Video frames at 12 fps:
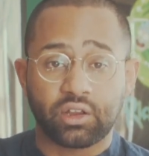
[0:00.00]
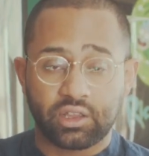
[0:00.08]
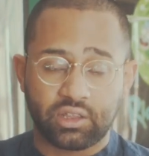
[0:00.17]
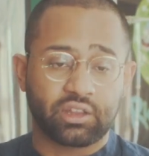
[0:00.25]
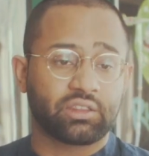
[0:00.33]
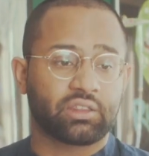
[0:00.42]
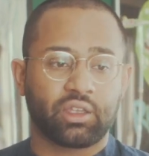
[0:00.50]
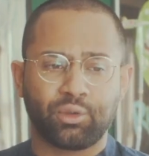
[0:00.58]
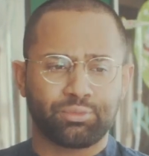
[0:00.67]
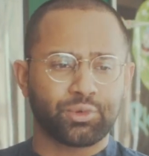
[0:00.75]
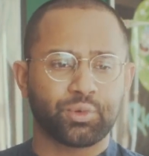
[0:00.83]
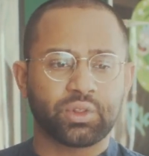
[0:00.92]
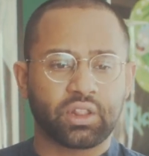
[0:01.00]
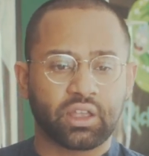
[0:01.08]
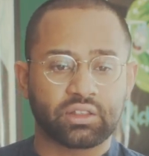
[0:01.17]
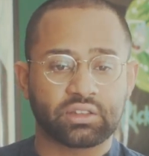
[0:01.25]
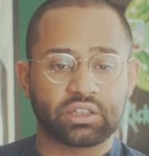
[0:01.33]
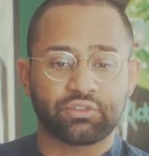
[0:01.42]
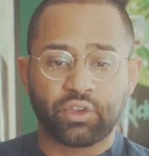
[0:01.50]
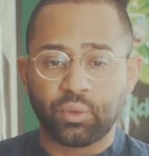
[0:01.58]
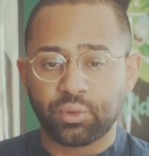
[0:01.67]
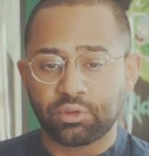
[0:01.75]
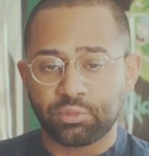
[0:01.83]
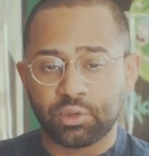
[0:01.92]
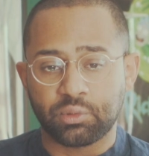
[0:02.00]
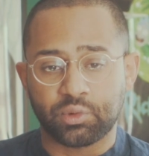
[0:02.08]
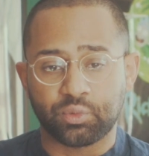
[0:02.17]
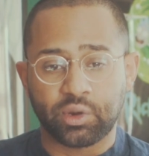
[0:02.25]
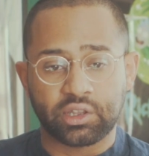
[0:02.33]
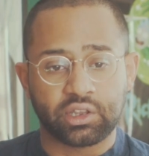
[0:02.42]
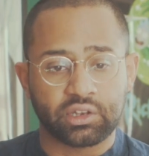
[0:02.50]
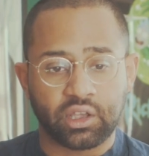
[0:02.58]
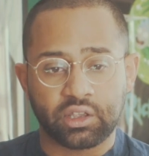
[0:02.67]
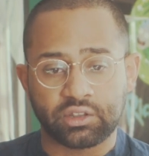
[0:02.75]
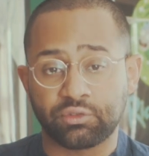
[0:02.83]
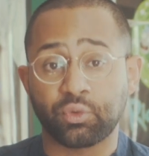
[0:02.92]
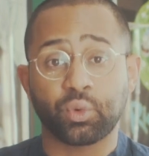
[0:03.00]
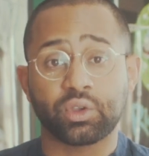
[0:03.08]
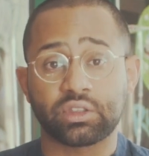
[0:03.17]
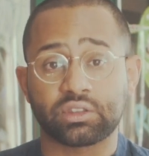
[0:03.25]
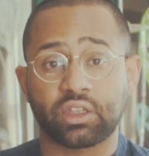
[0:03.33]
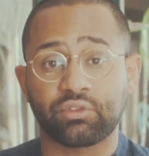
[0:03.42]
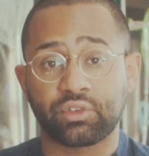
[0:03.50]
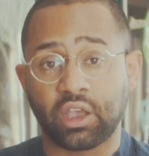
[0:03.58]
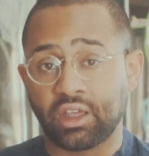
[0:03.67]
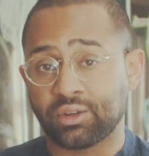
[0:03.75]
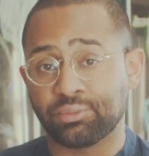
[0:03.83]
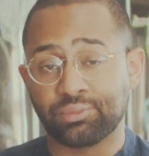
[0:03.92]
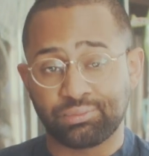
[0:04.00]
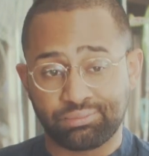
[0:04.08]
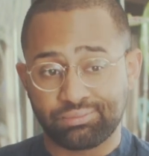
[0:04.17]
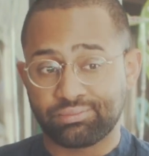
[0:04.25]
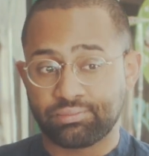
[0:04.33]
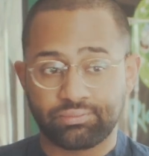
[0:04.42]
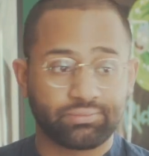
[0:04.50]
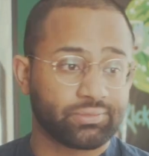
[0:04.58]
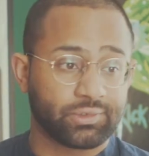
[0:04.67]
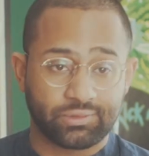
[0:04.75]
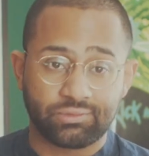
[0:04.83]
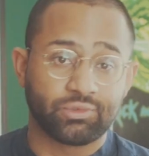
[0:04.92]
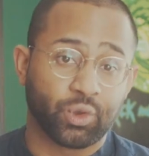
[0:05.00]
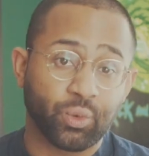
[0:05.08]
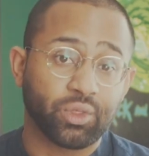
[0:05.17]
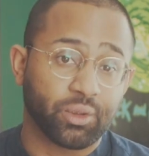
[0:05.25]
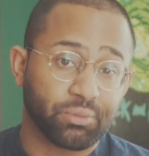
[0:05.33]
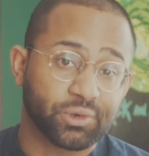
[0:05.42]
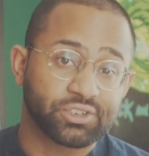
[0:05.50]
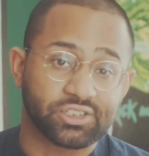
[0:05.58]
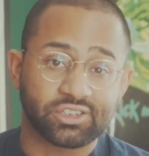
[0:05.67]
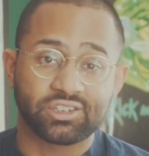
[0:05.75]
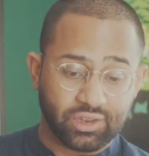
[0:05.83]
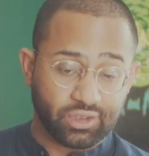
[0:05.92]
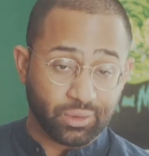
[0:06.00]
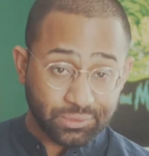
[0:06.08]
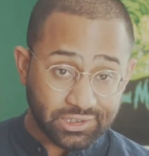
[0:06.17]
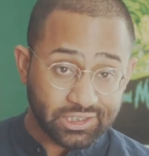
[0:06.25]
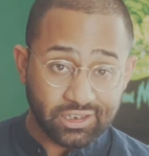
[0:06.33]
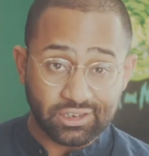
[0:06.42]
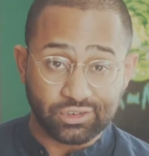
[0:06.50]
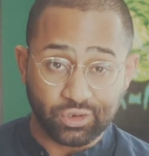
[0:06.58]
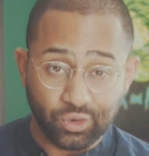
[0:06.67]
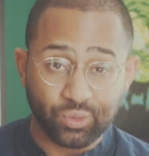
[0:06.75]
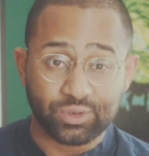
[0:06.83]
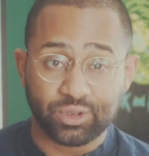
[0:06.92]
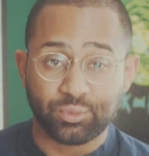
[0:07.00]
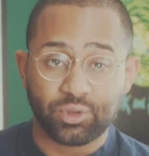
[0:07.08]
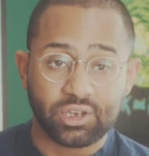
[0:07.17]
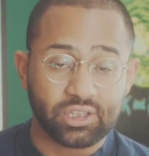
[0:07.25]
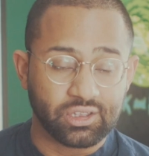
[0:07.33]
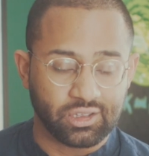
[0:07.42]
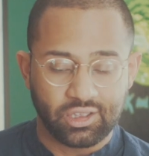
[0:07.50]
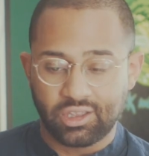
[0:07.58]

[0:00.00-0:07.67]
it's helped me realize, if I want to be able to recognize a voice, I've got to know that person. When it comes to getting to know somebody,